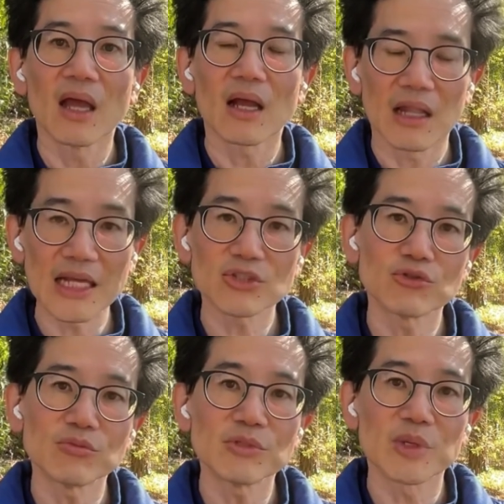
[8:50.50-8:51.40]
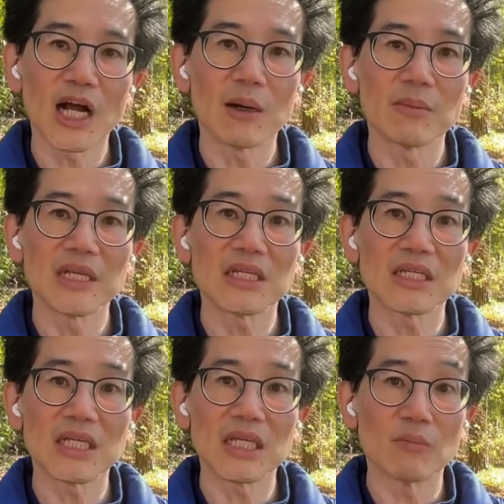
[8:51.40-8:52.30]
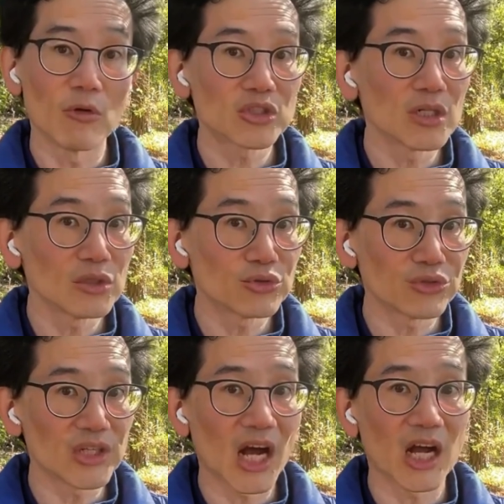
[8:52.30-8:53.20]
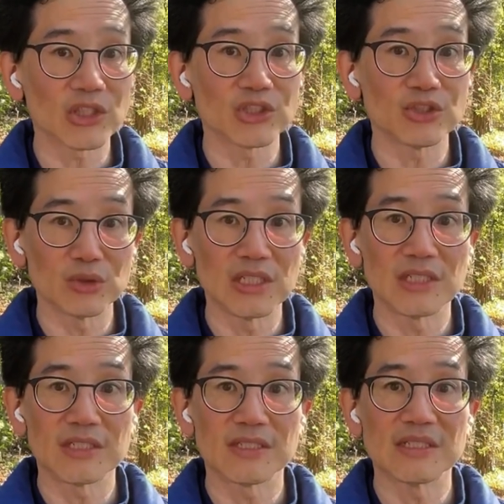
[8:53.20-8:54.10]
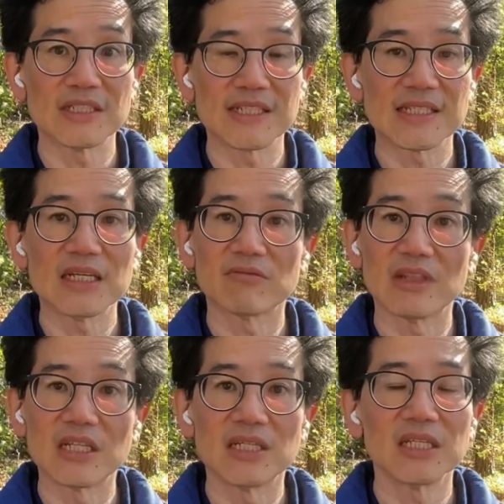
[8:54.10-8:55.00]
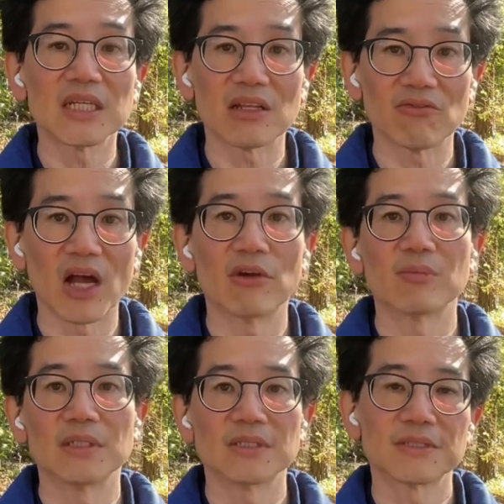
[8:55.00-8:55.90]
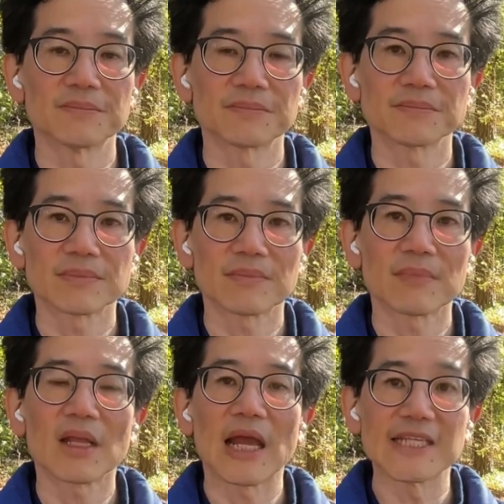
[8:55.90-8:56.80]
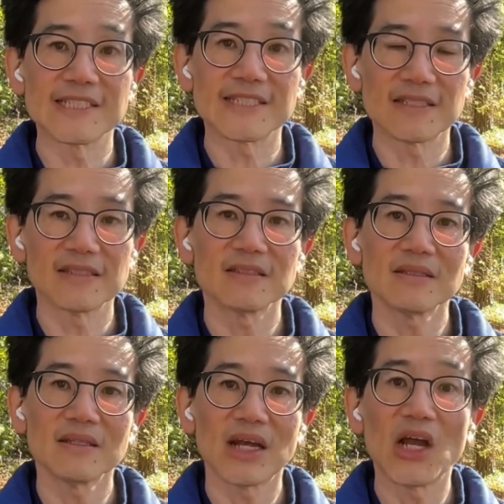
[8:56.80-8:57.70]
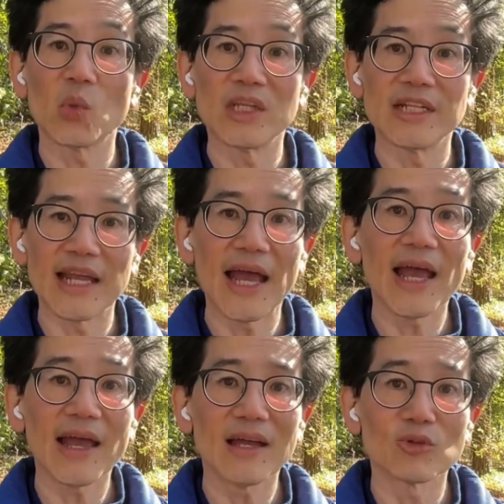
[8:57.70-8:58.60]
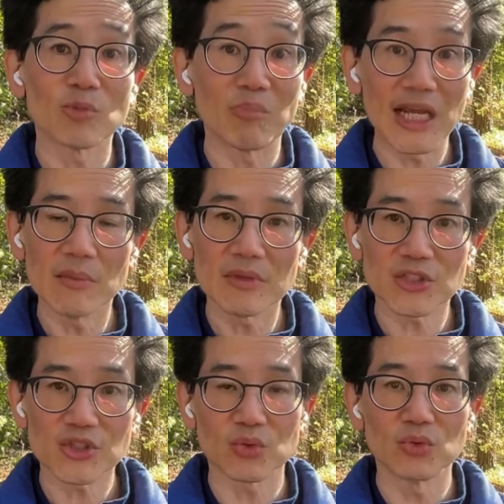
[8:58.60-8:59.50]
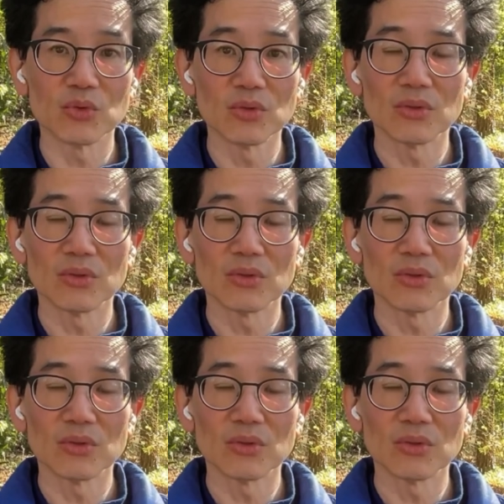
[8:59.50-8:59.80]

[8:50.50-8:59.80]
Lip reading: Classrooms becoming emotional triage units instead of learning environments. And still, we dare to blame the school?